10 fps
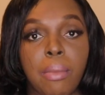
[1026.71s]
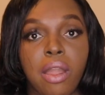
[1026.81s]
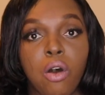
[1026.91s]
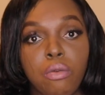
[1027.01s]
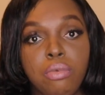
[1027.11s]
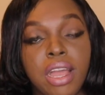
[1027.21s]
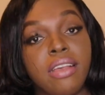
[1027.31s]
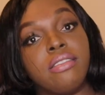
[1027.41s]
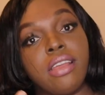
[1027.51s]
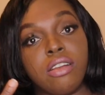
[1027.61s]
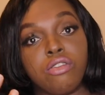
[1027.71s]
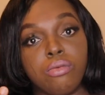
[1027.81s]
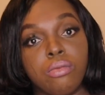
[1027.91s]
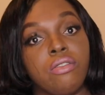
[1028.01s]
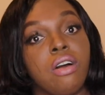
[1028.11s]
my hobby has turned
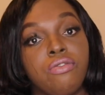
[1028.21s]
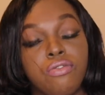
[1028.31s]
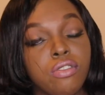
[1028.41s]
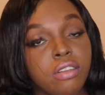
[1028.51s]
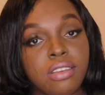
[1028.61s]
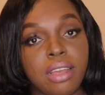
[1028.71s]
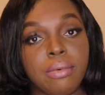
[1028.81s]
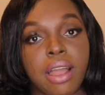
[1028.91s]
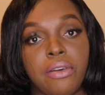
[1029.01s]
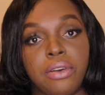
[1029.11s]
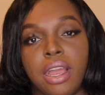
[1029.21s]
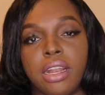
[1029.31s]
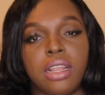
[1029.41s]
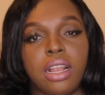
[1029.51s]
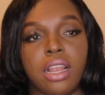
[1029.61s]
to a full-time career,
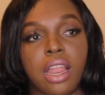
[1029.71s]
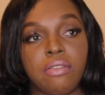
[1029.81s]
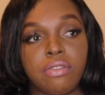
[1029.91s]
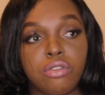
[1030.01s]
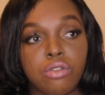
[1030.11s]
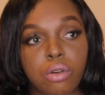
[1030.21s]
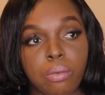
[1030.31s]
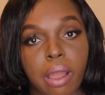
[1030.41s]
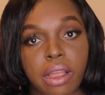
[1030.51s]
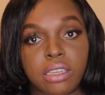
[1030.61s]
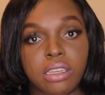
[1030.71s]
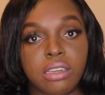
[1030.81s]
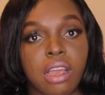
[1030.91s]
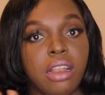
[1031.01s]
and I love it so much,